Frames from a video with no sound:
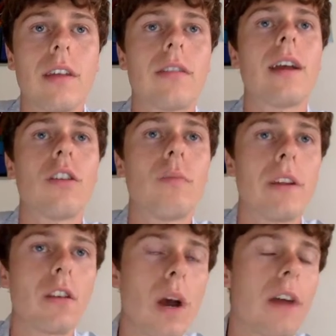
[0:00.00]
this
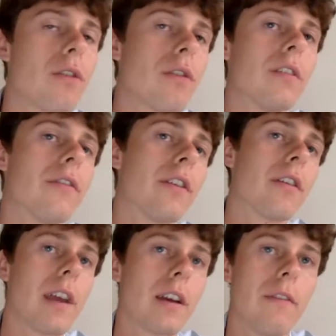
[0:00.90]
data has been square
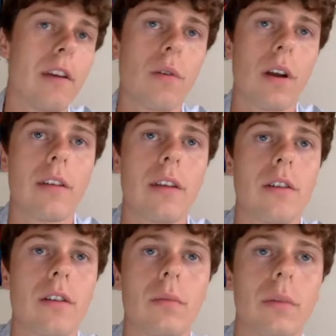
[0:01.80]
rooted for the sake of
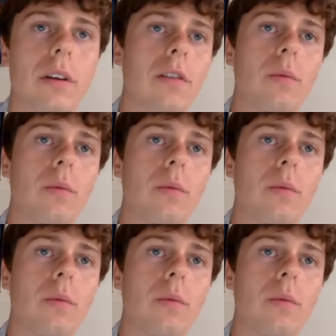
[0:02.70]
visualization